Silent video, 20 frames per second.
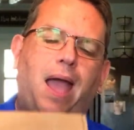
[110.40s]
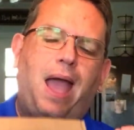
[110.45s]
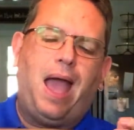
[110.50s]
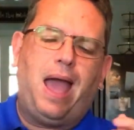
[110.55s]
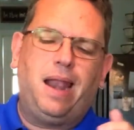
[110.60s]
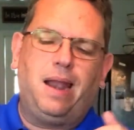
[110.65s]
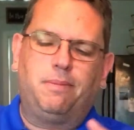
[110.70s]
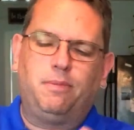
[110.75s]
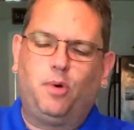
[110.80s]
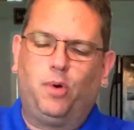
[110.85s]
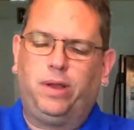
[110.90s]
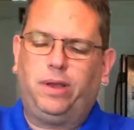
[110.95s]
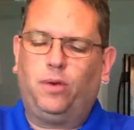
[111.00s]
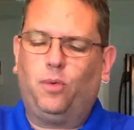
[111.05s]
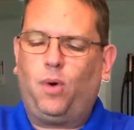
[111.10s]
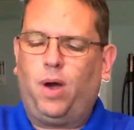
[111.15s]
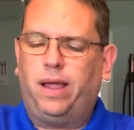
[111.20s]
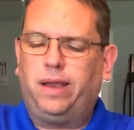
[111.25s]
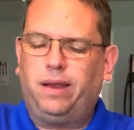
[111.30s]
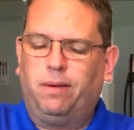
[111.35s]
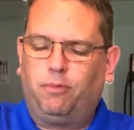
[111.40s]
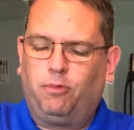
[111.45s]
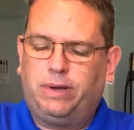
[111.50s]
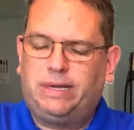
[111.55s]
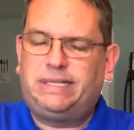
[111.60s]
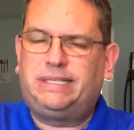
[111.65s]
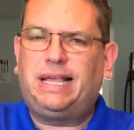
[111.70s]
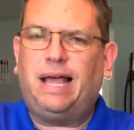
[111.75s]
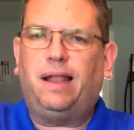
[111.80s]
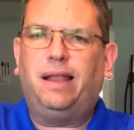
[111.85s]
And I'm going to wind up
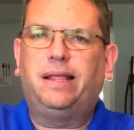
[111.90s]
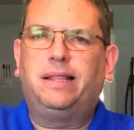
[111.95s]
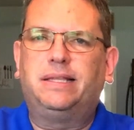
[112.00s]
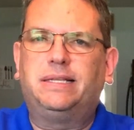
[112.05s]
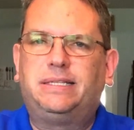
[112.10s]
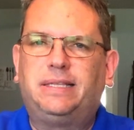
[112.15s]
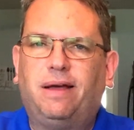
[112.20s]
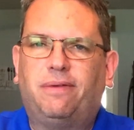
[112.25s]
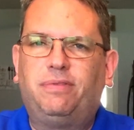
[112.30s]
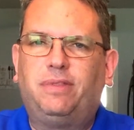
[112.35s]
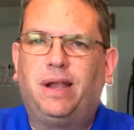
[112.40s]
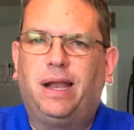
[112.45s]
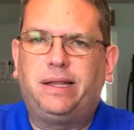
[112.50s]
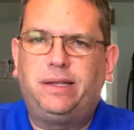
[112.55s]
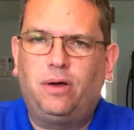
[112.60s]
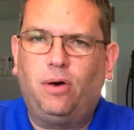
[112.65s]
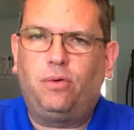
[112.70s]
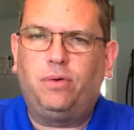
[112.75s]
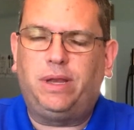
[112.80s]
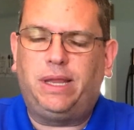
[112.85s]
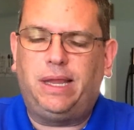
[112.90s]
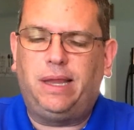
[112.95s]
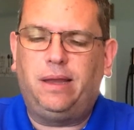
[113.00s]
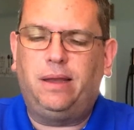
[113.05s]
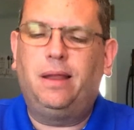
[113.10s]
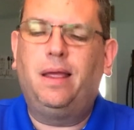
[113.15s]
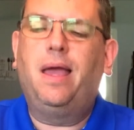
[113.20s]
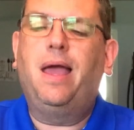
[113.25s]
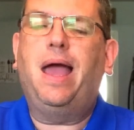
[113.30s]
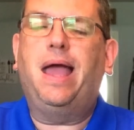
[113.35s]
reselling the stuff that I don't
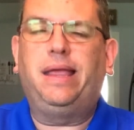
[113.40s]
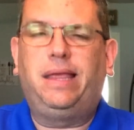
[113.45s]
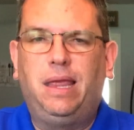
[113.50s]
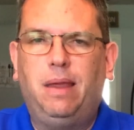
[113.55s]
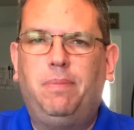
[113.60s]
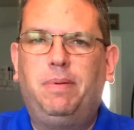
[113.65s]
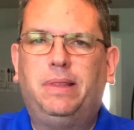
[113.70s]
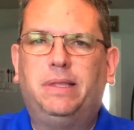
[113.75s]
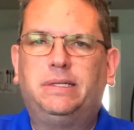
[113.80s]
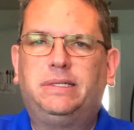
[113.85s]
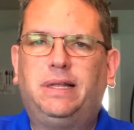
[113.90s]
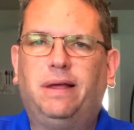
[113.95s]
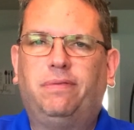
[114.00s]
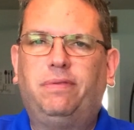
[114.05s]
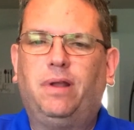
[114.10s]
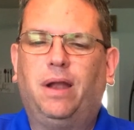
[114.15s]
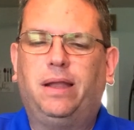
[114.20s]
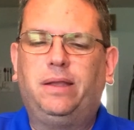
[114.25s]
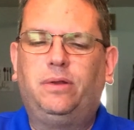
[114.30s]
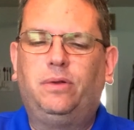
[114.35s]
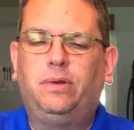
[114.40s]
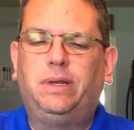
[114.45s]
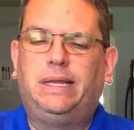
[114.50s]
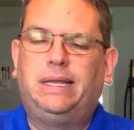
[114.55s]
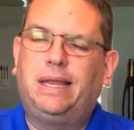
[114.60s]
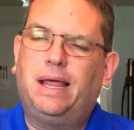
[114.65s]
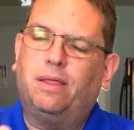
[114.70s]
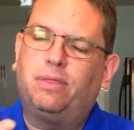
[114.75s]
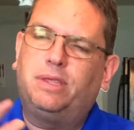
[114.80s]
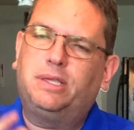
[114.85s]
need and keeping the stuff that I do
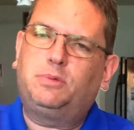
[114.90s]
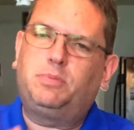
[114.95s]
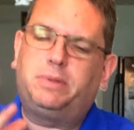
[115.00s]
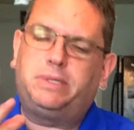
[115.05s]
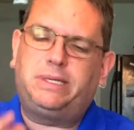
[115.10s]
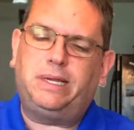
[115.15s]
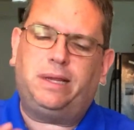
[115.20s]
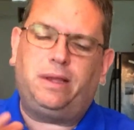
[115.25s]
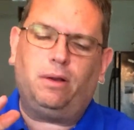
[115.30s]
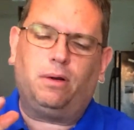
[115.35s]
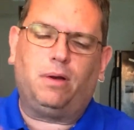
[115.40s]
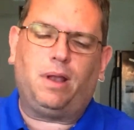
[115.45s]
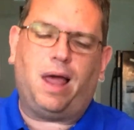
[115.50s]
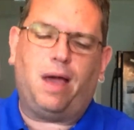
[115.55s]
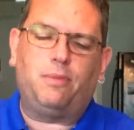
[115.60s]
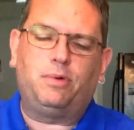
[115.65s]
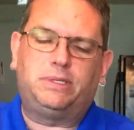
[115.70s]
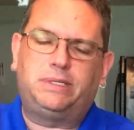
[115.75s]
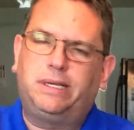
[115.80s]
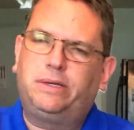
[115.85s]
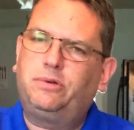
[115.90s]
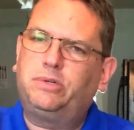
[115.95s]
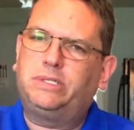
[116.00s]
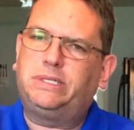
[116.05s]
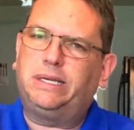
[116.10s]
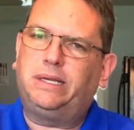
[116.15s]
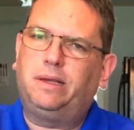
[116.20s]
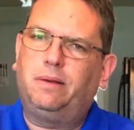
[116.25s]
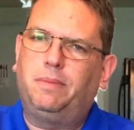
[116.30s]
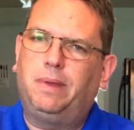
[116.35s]
need. Now, this particular lot was
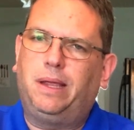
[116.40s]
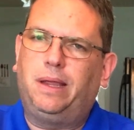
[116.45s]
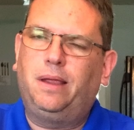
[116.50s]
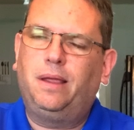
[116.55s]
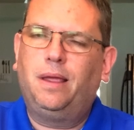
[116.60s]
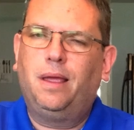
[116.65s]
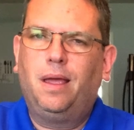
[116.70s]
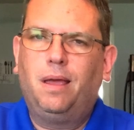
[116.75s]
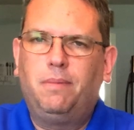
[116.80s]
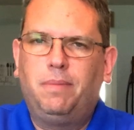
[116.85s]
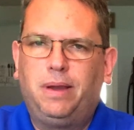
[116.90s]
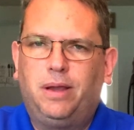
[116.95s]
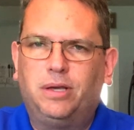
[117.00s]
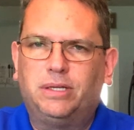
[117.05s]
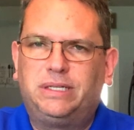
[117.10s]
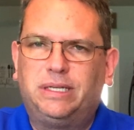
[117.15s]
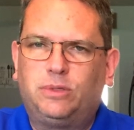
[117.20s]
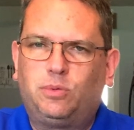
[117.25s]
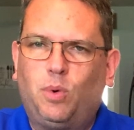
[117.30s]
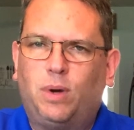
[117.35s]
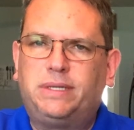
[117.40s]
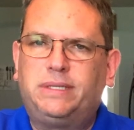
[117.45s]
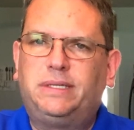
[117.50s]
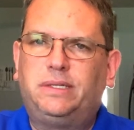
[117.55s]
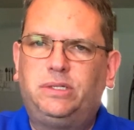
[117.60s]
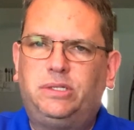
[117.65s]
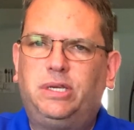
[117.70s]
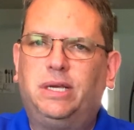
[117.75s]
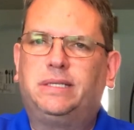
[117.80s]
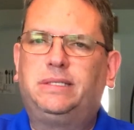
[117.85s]
interesting to me because this
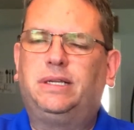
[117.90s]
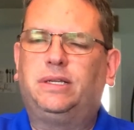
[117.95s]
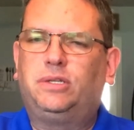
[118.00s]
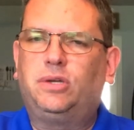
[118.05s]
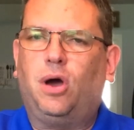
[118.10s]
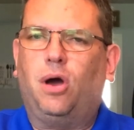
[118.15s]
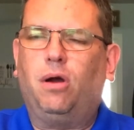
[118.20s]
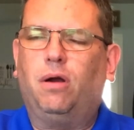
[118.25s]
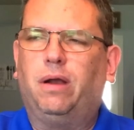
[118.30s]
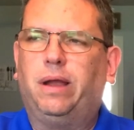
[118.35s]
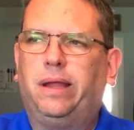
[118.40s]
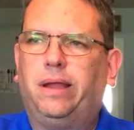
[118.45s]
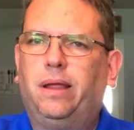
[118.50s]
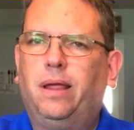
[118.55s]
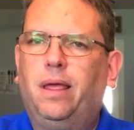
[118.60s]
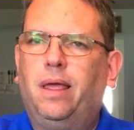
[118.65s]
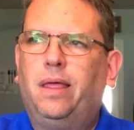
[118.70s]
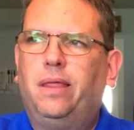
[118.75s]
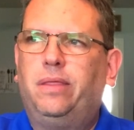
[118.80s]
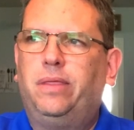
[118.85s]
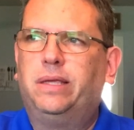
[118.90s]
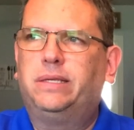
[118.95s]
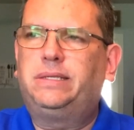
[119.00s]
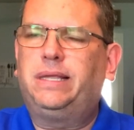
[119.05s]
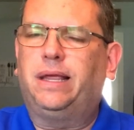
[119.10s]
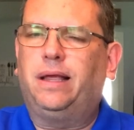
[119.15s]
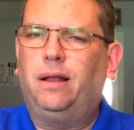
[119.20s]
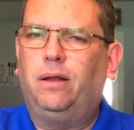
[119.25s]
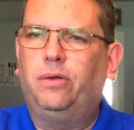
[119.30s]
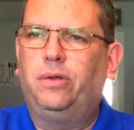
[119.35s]
wasn't just Atari. This
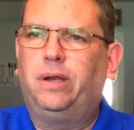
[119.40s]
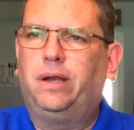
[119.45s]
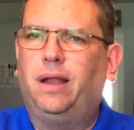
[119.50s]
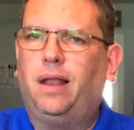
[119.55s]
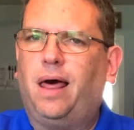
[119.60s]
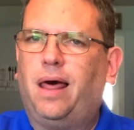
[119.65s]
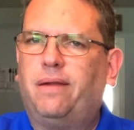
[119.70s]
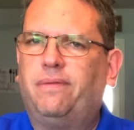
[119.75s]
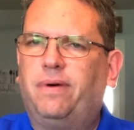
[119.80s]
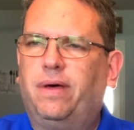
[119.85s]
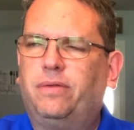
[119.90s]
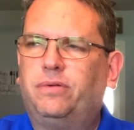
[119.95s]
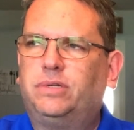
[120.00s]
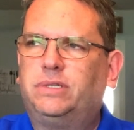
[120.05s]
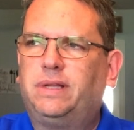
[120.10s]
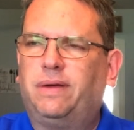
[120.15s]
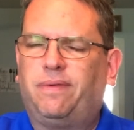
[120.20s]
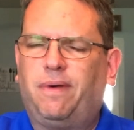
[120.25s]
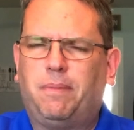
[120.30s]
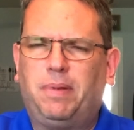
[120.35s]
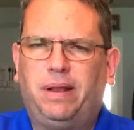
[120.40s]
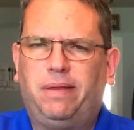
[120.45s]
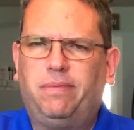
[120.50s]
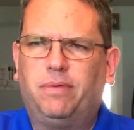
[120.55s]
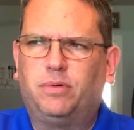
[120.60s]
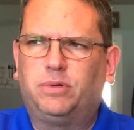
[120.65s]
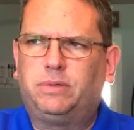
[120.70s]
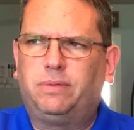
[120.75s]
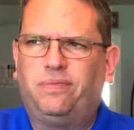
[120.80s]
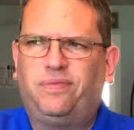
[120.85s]
included a lot of other stuff. I believe
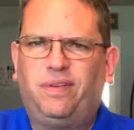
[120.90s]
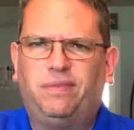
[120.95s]
there was some